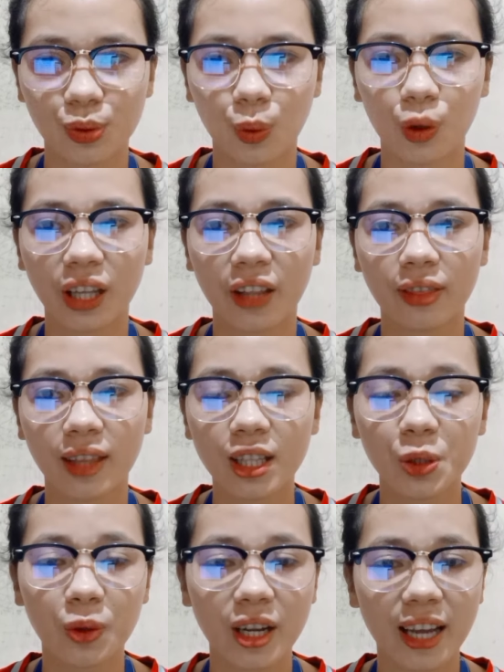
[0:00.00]
or the
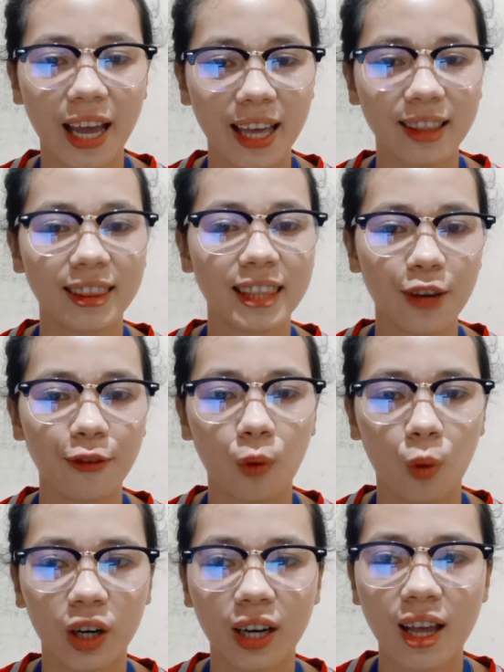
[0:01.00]
T3 and
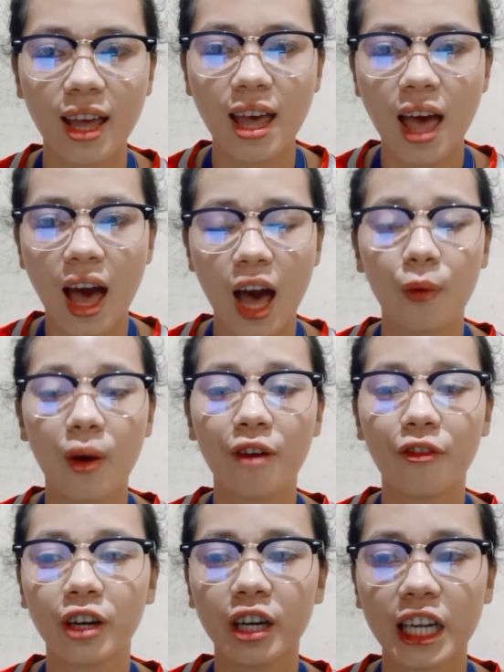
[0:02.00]
T4.
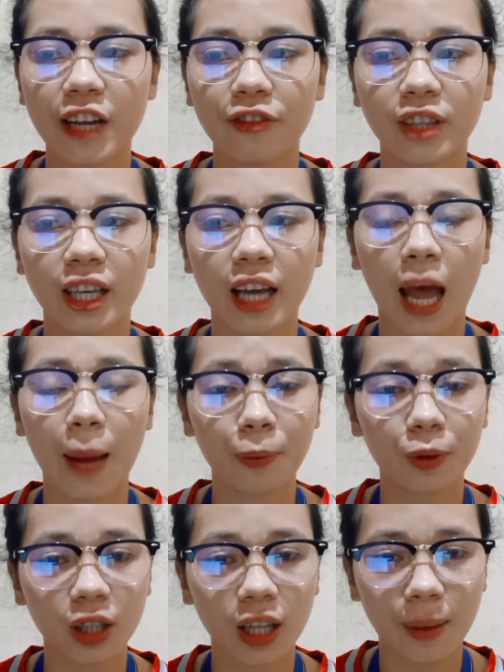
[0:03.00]
However, if the
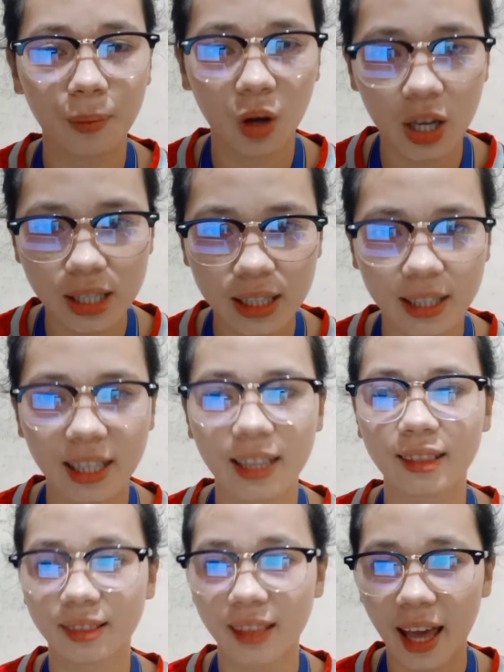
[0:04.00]
hypothalamus
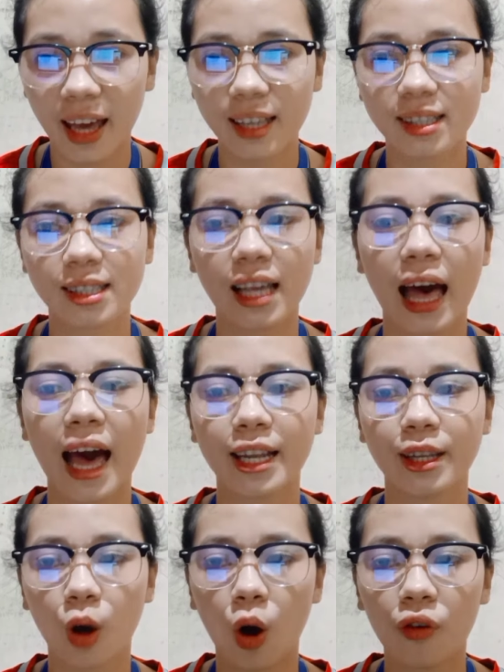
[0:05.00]
detects an
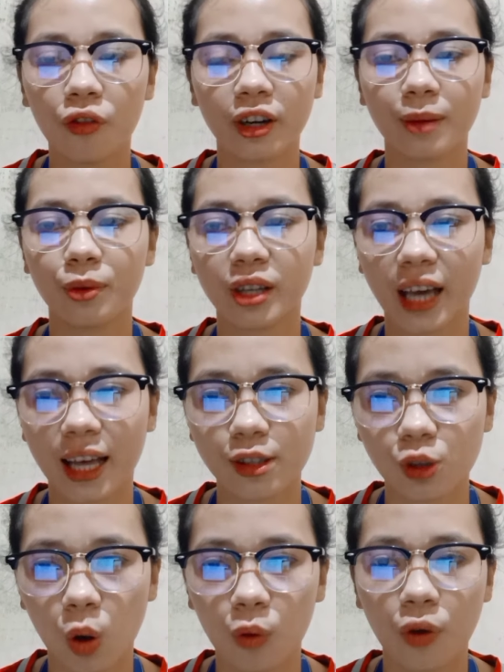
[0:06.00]
overabundance
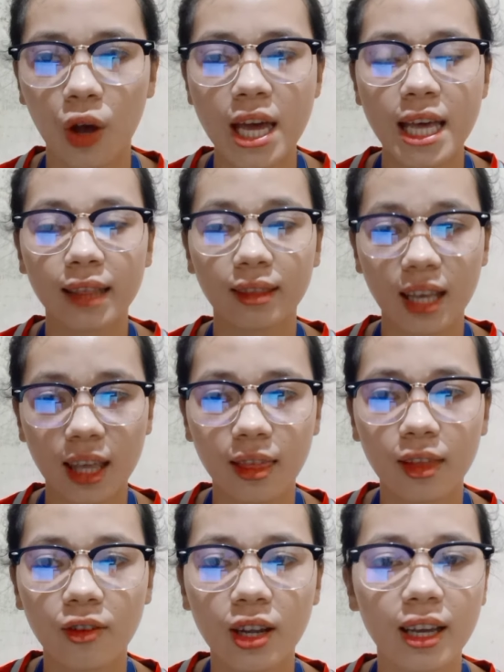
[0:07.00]
of
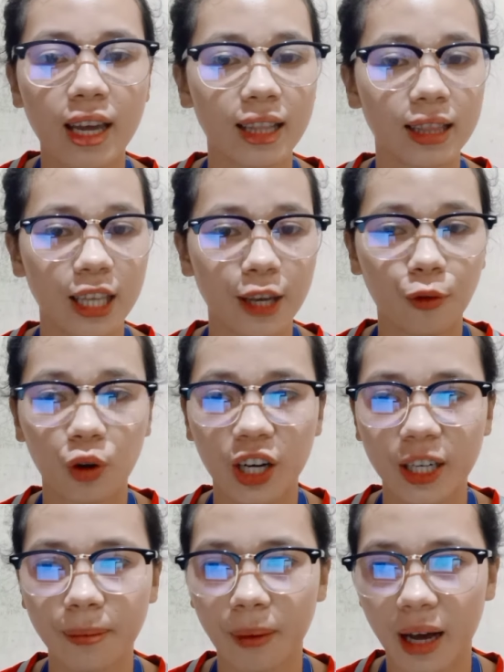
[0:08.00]
T3 and T4 in
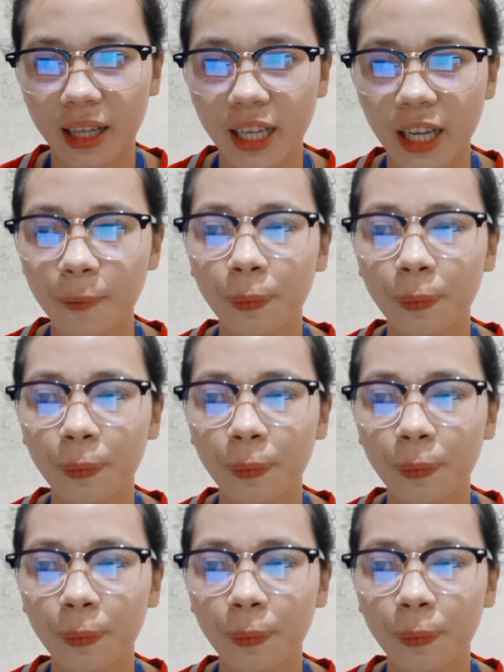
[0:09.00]
the body,